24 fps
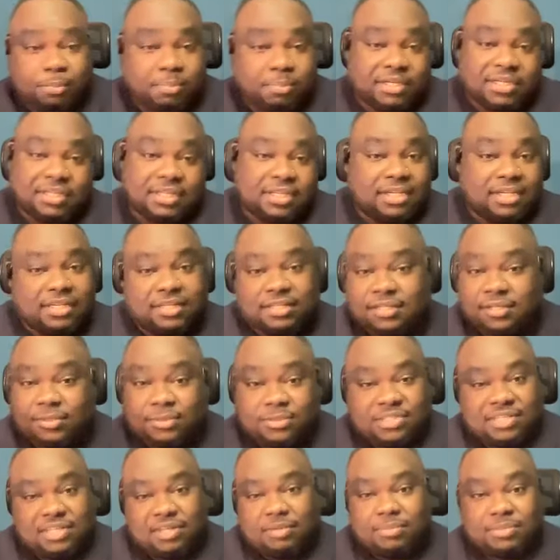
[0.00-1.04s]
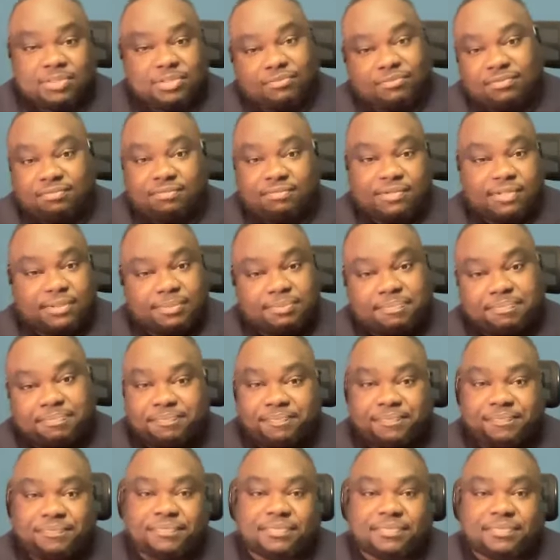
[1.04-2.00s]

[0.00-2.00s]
opening and closing image of the film.